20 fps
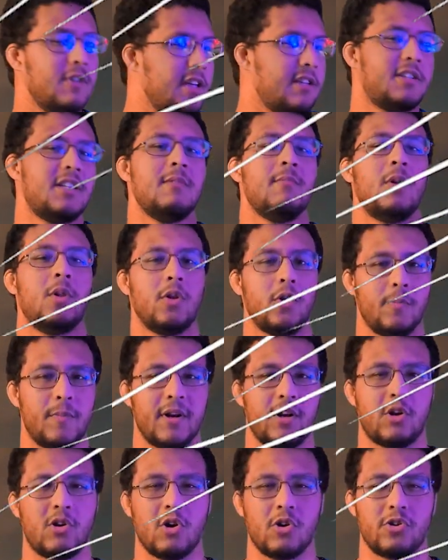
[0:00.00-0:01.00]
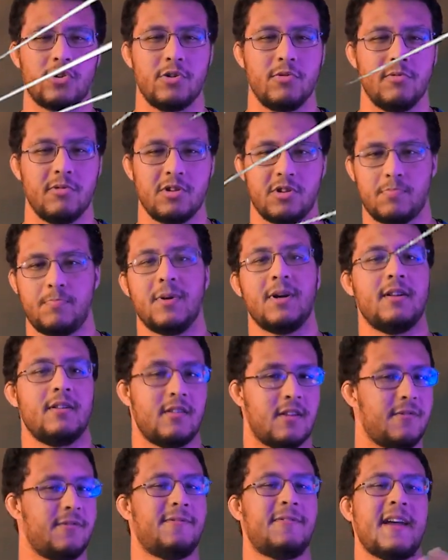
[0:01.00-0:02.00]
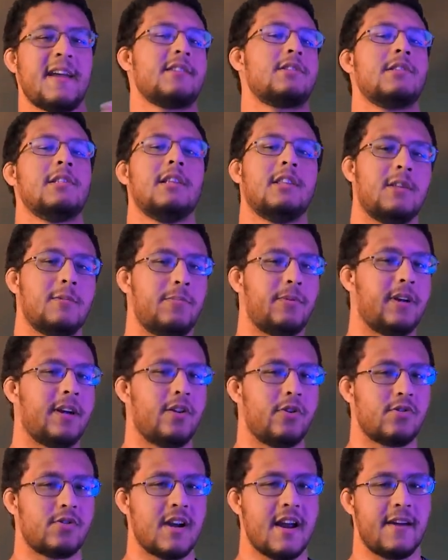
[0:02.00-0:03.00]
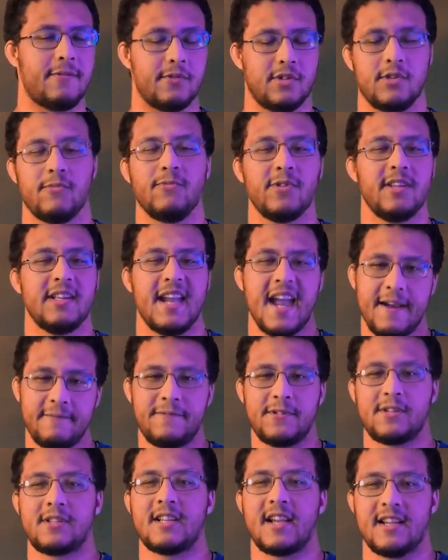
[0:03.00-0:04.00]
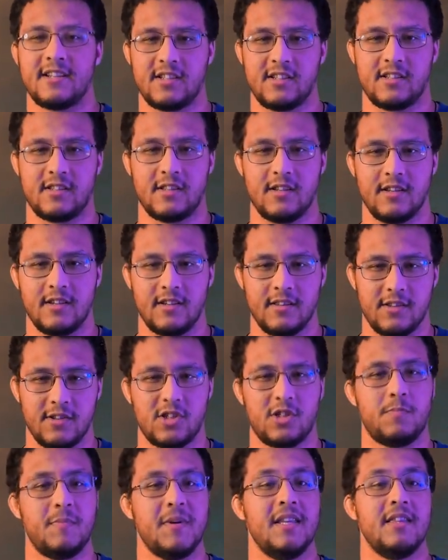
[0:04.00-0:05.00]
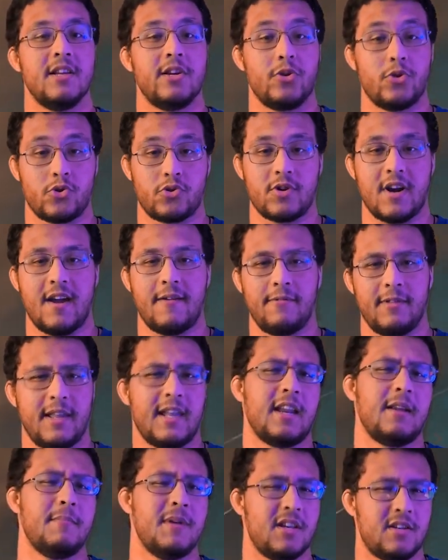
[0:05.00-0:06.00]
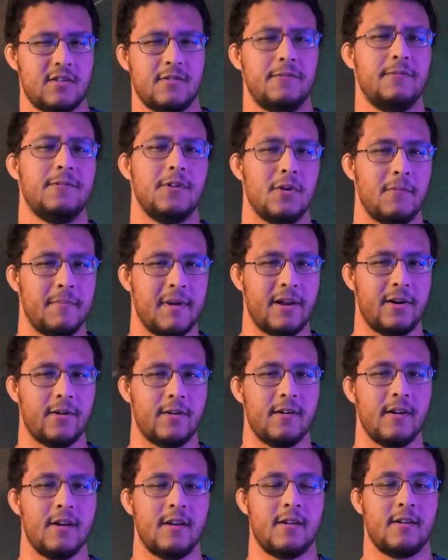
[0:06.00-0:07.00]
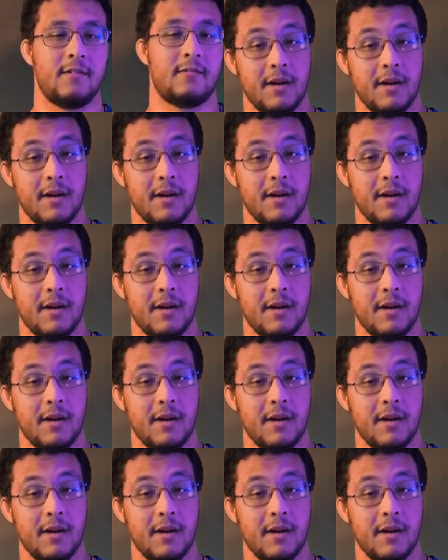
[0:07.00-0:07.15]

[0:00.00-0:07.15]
These seem a little bit cartoonish, but the faster that the player travels, it really emphasizes the speed that you're traveling, and it makes it feel better.